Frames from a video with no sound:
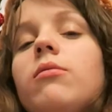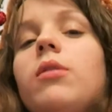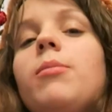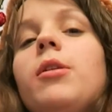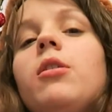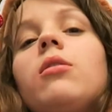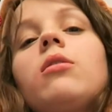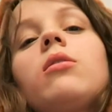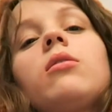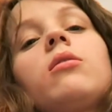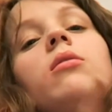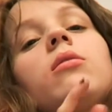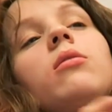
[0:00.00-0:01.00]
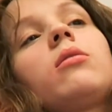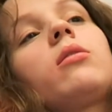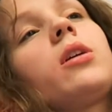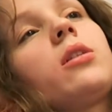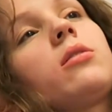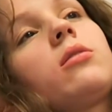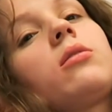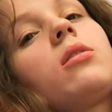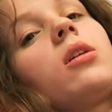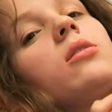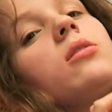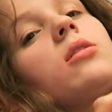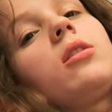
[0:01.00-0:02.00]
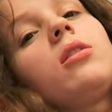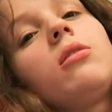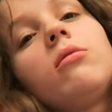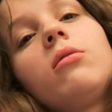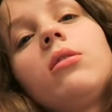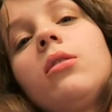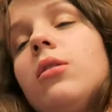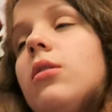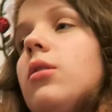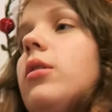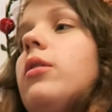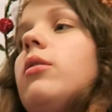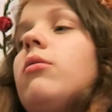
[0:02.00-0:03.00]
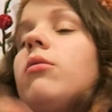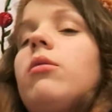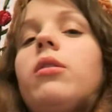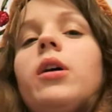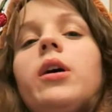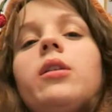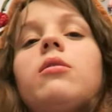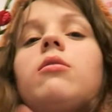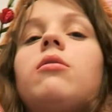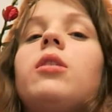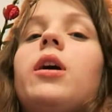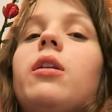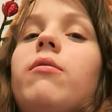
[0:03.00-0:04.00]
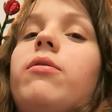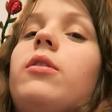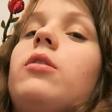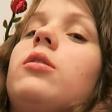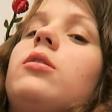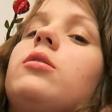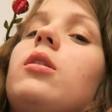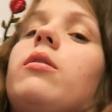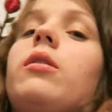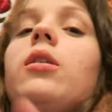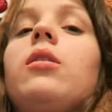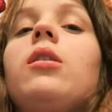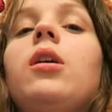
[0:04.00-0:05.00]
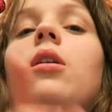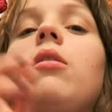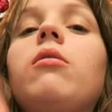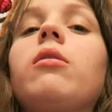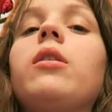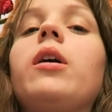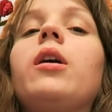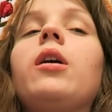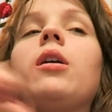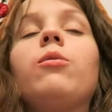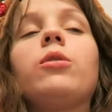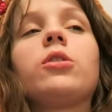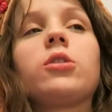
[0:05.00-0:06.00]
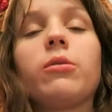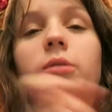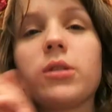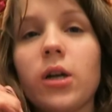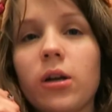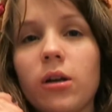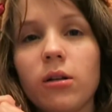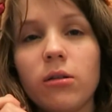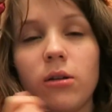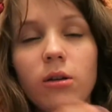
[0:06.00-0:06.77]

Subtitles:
Reblog. That's cute. Oh, that Dan Fielded song. Oh, that I wish I was that girl.